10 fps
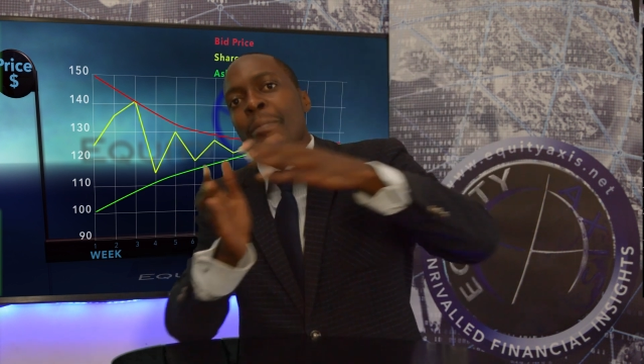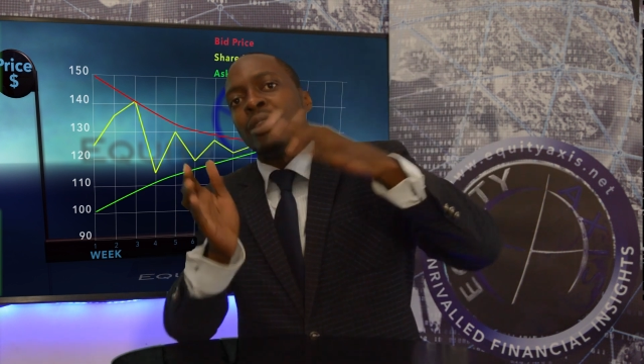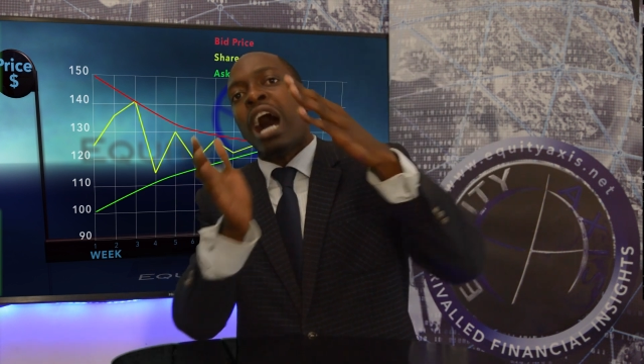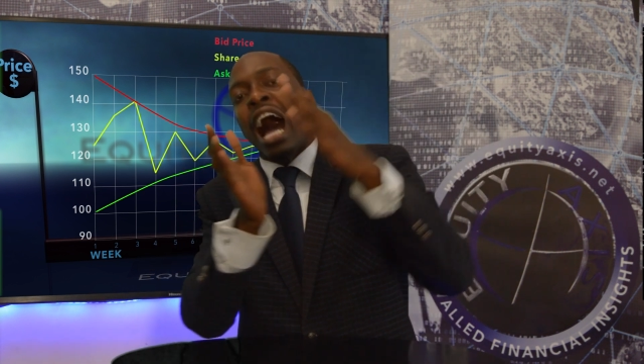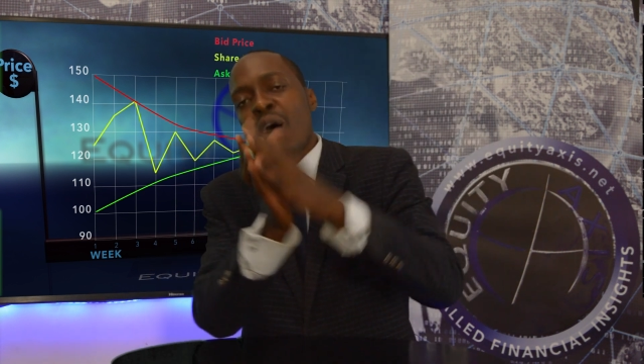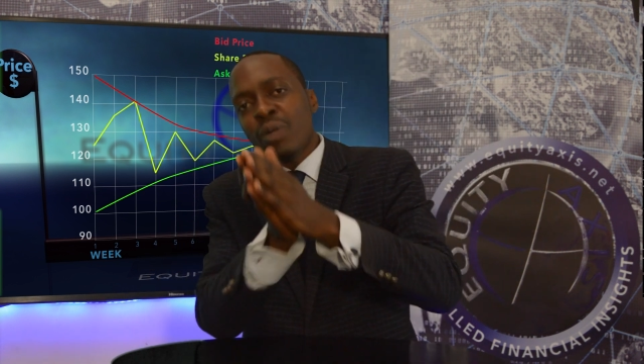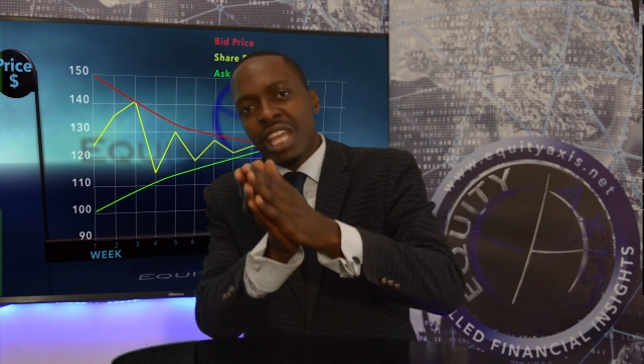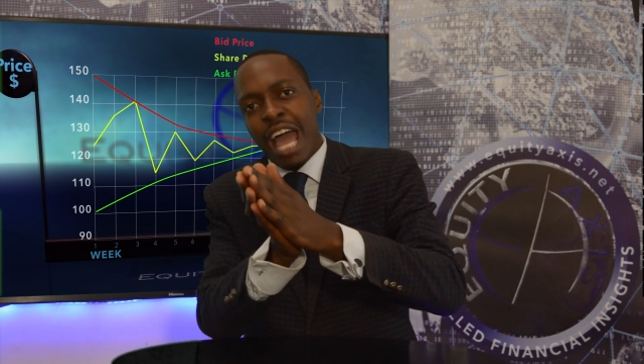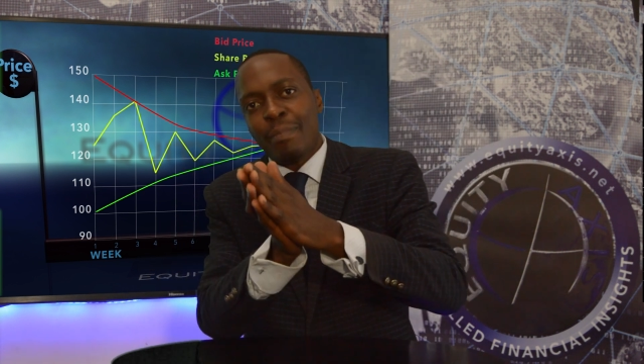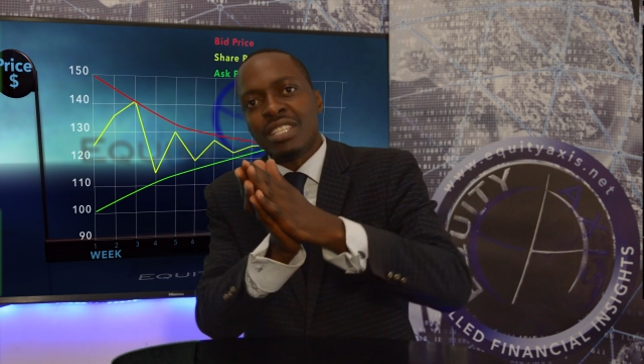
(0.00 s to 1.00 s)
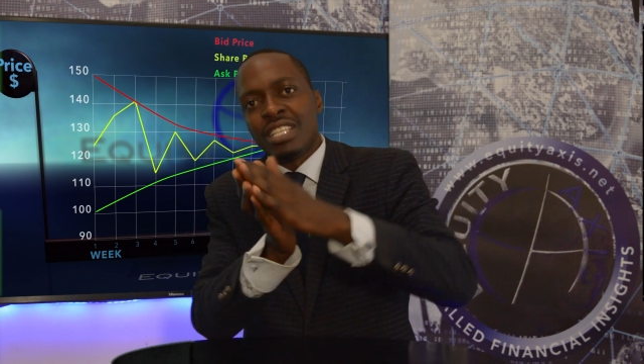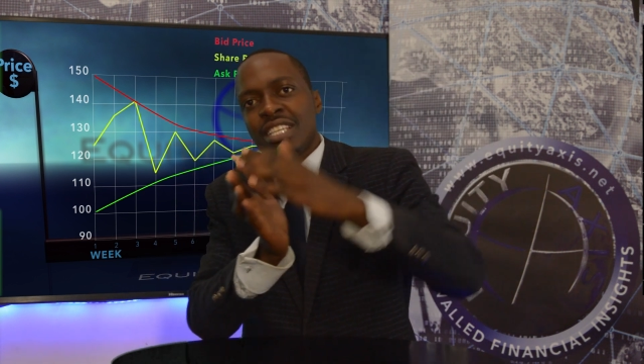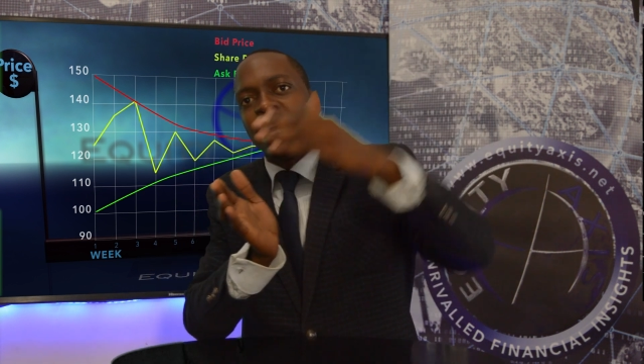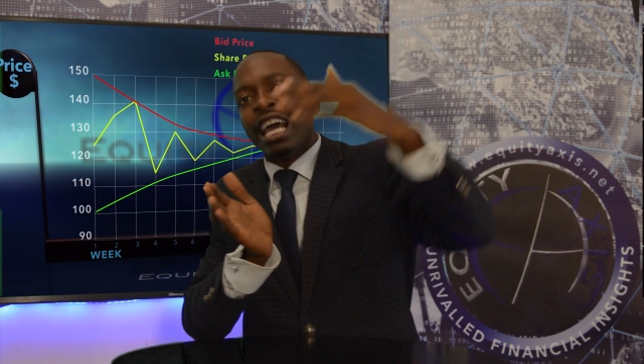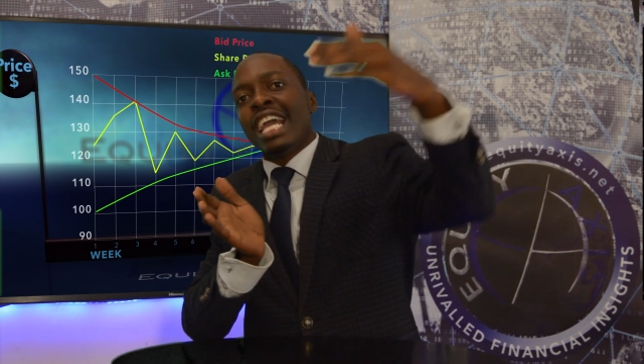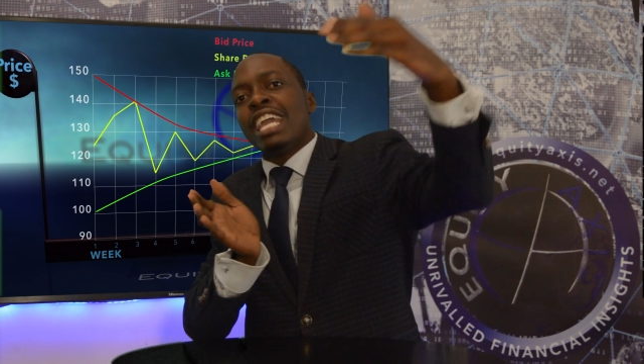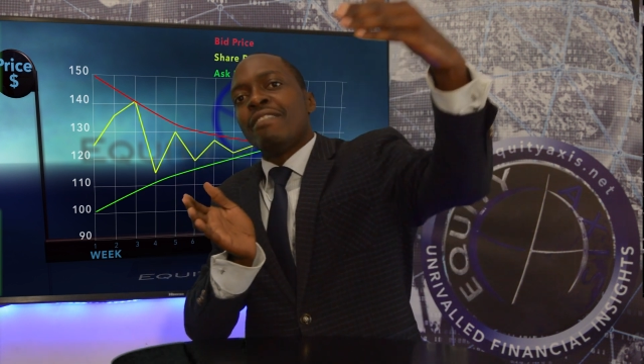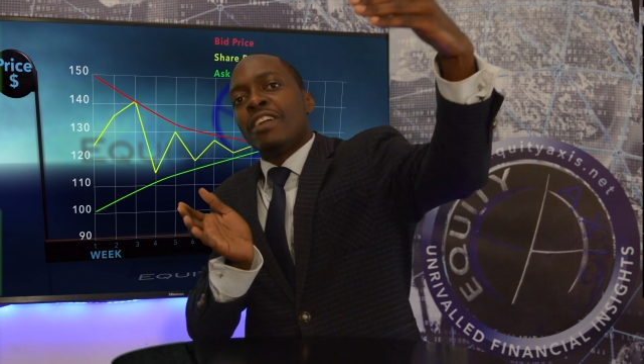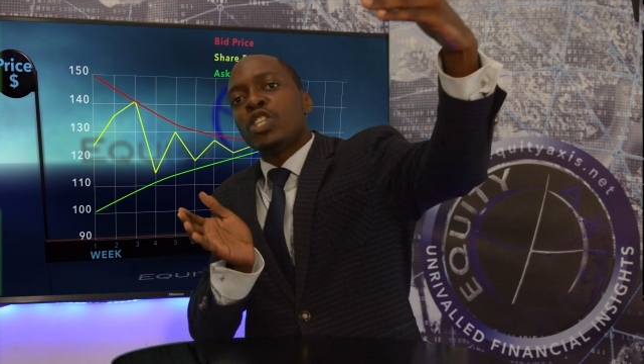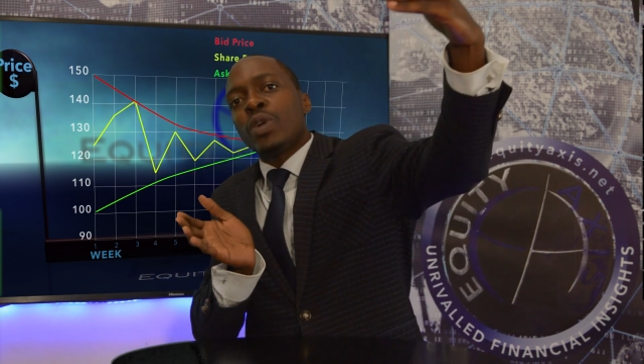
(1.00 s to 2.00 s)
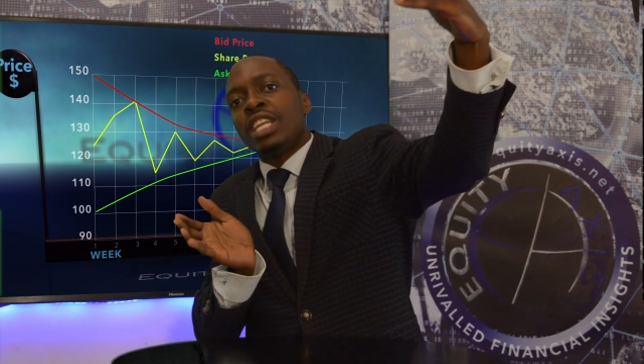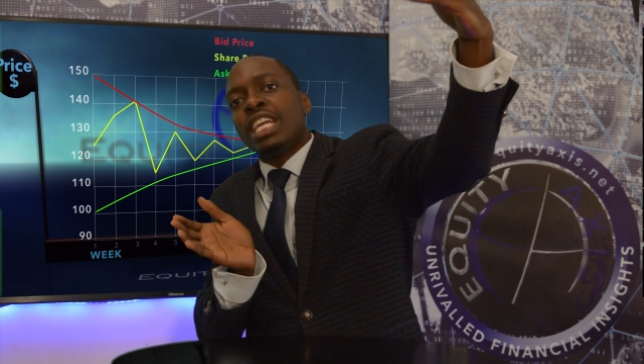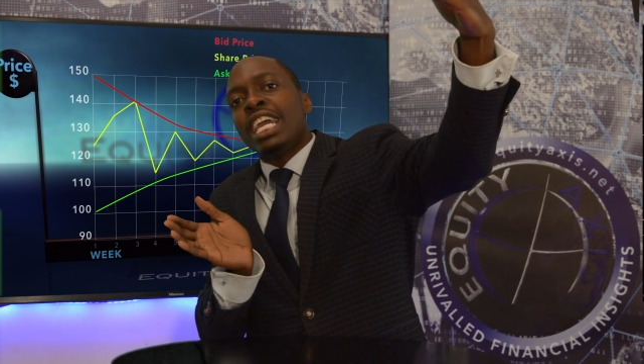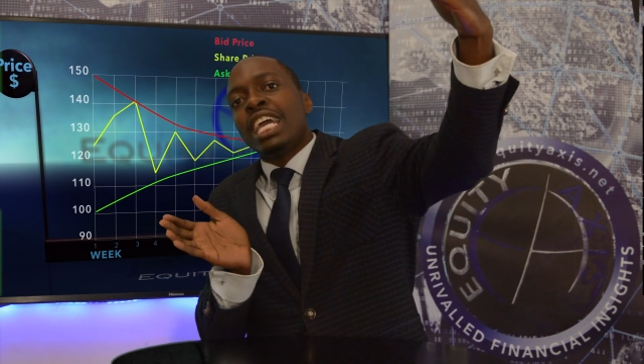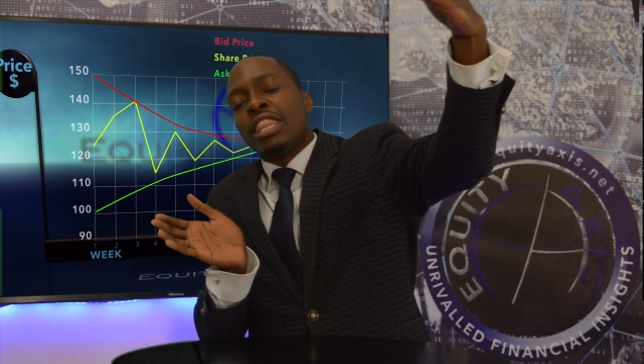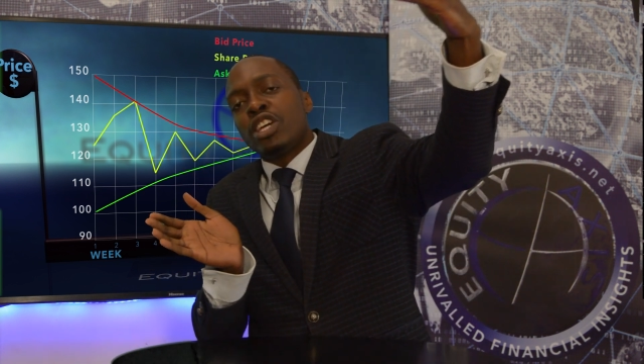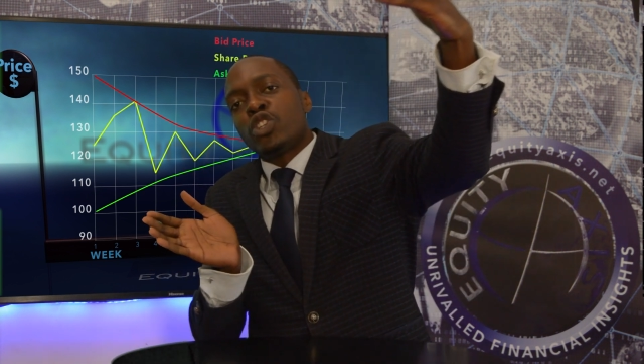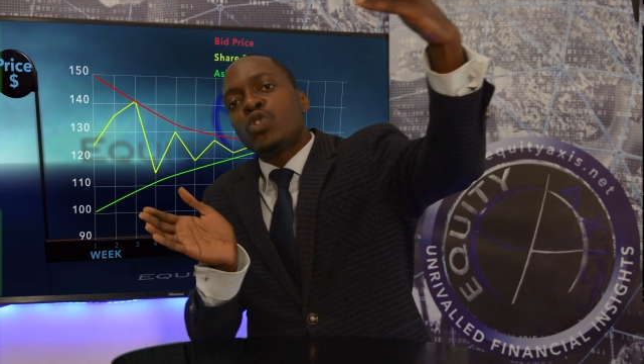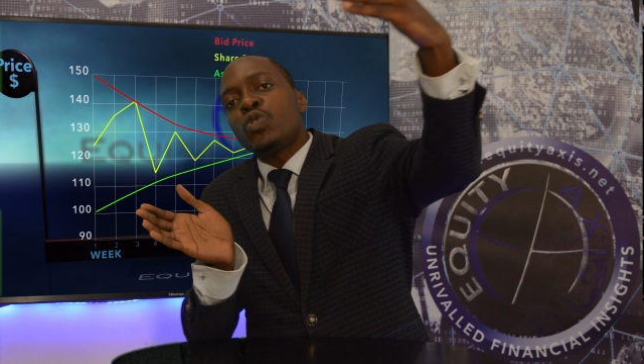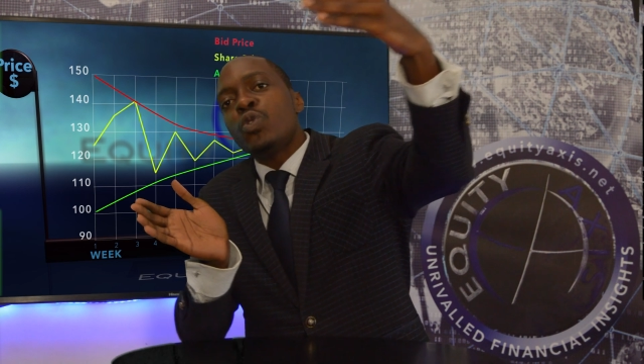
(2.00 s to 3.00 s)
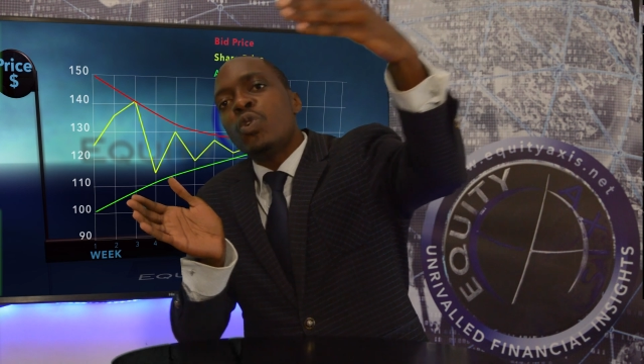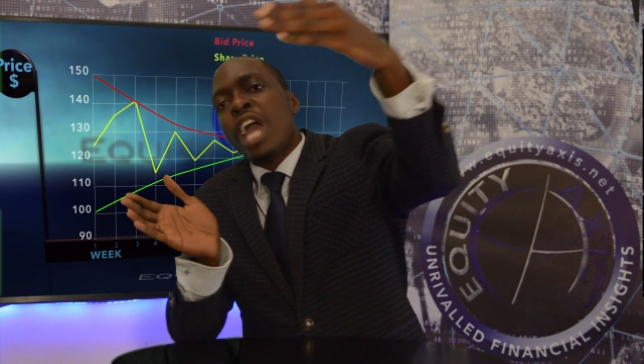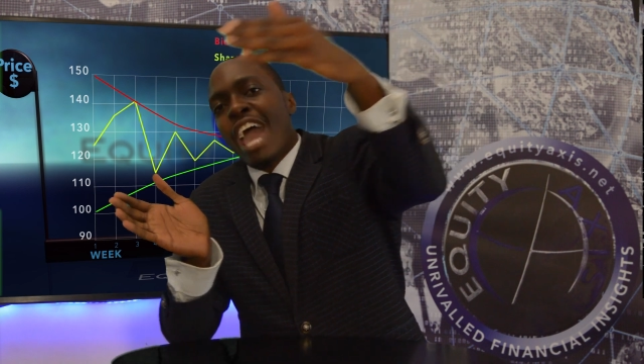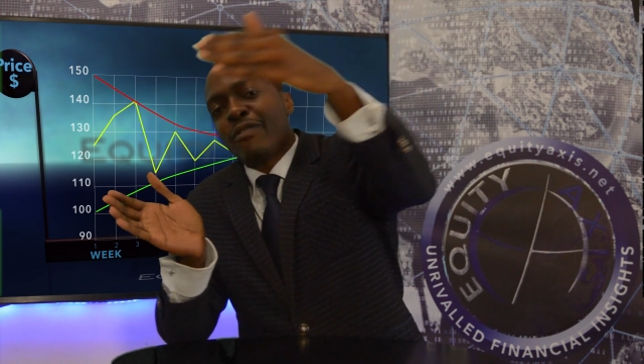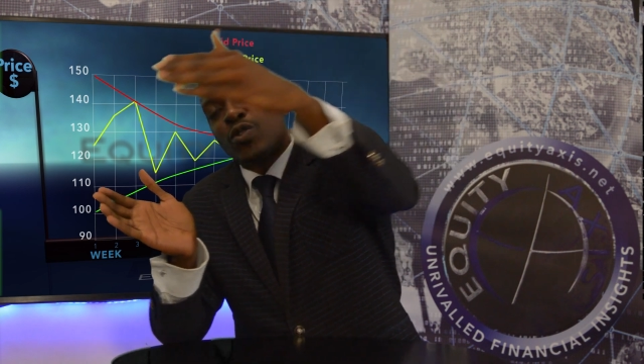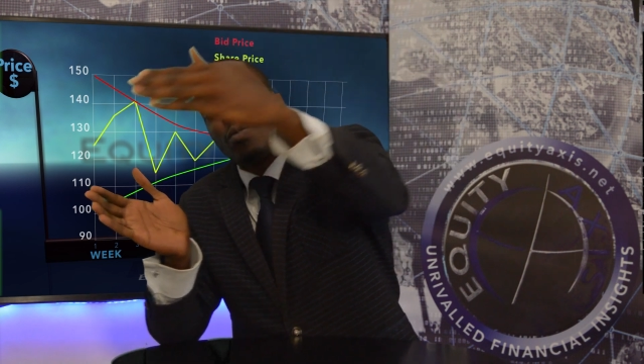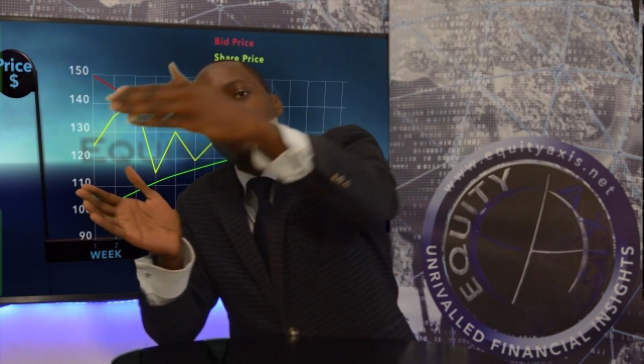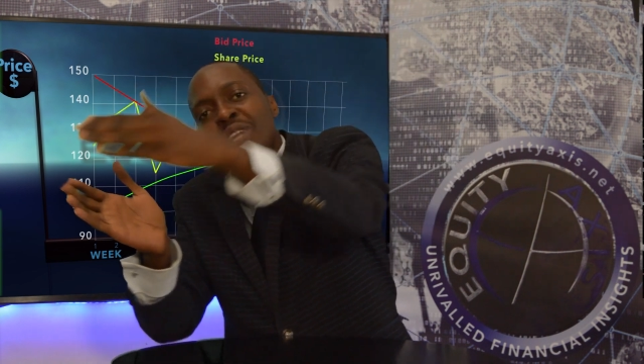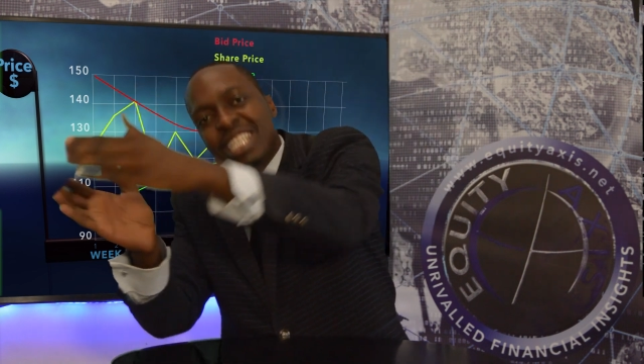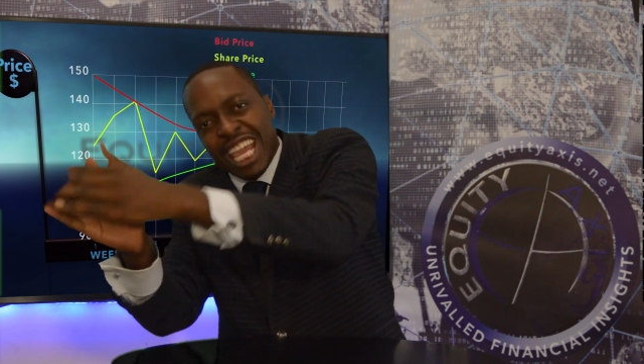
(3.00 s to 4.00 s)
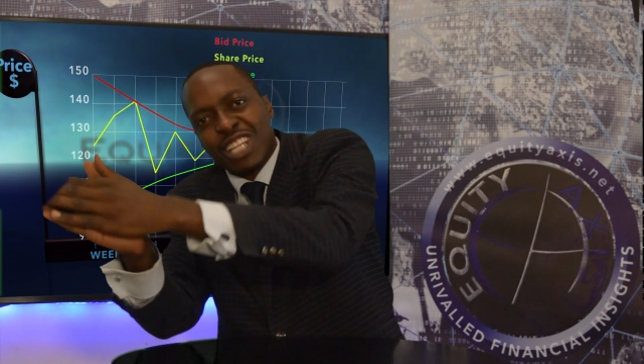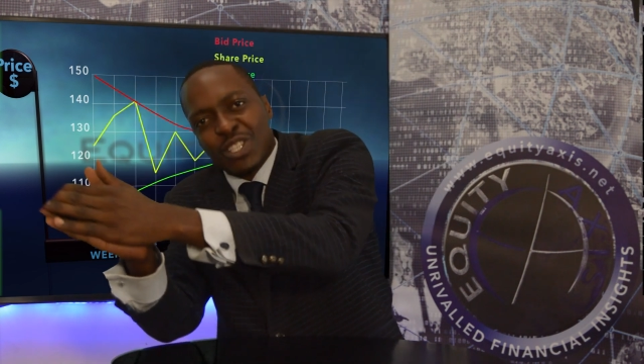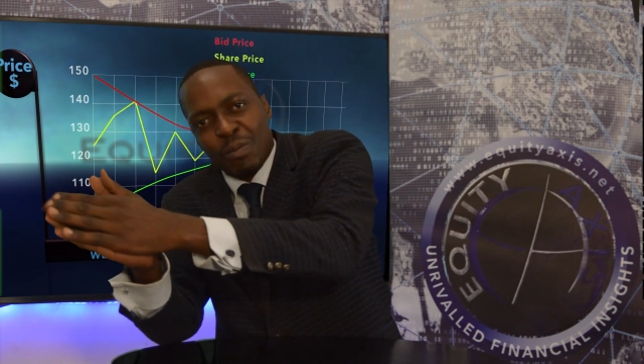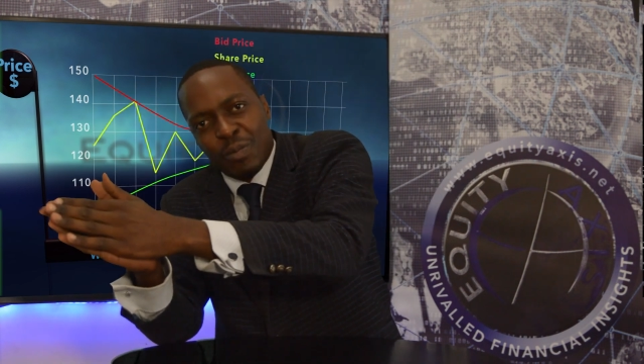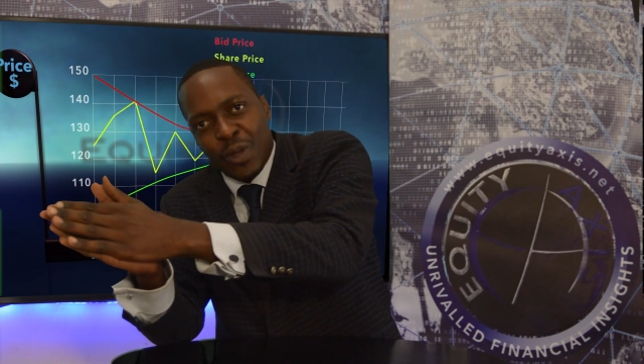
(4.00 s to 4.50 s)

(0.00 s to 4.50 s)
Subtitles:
But how that happens is eventually the two have to meet at some